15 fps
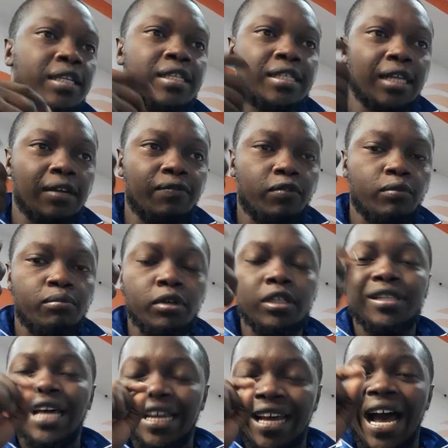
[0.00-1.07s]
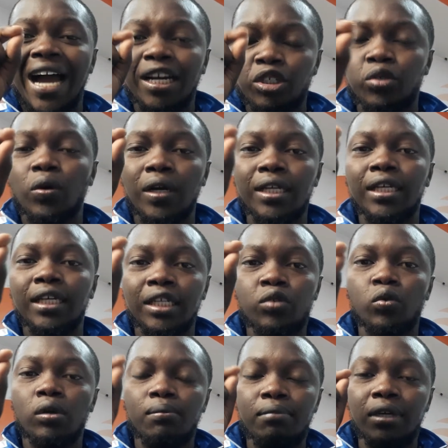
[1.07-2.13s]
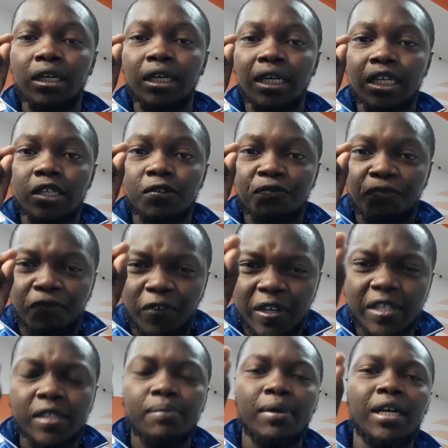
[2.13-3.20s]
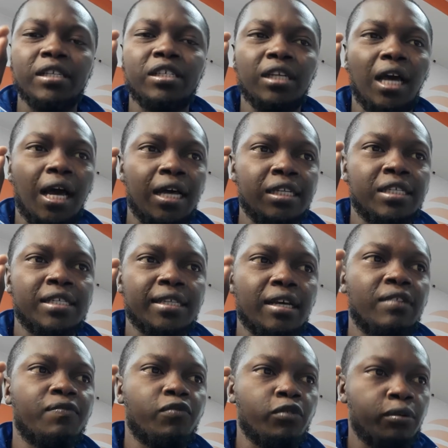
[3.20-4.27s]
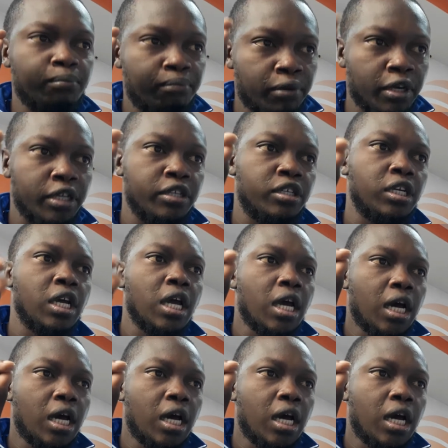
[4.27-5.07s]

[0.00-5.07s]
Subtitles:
Stamford Bridge. That actually it will be his first match at Stamford Bridge,